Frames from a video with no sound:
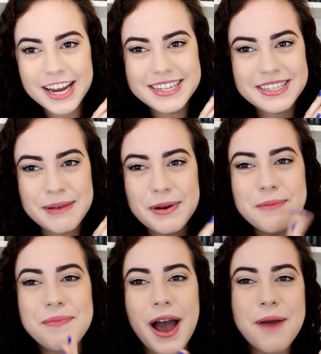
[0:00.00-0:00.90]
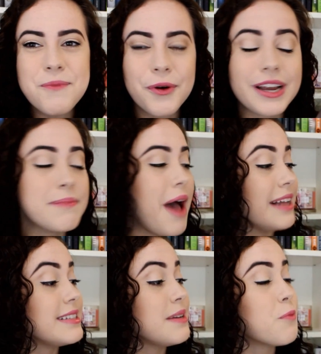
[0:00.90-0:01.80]
Chance Summer by Morgan
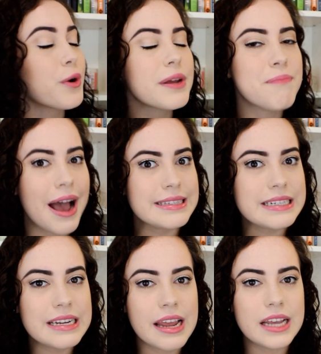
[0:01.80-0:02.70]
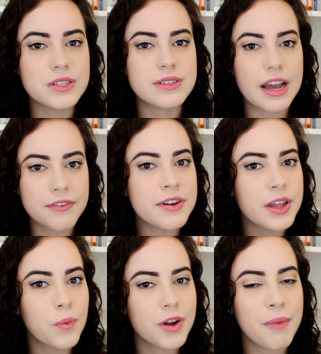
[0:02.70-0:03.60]
Matson. Morgan Matson is
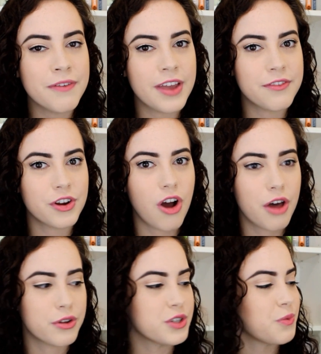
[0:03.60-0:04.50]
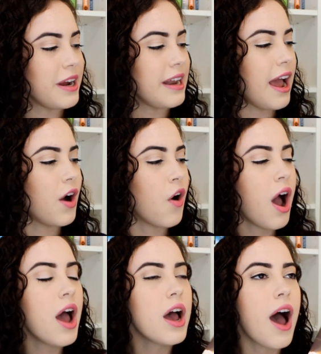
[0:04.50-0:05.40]
definitely one of my favorite authors right now.
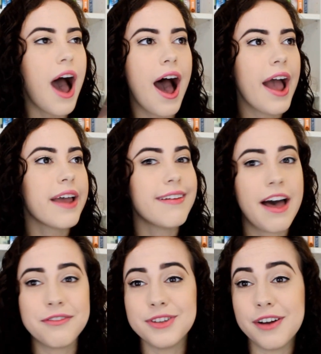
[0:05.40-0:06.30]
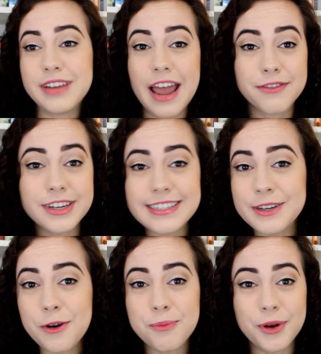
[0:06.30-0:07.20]
I have loved every
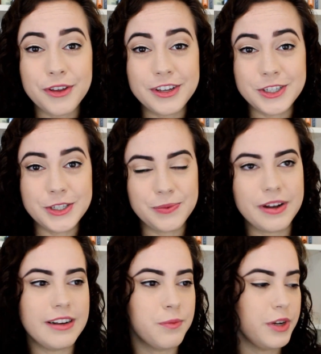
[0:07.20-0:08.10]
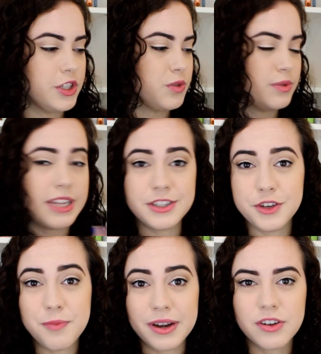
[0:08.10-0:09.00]
single book that she's written, which, Since
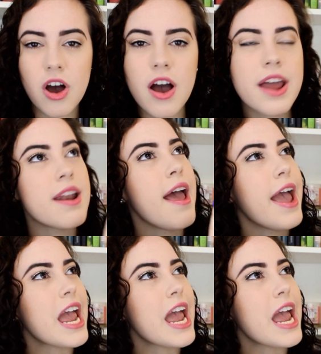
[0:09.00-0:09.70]
You've Been Gone,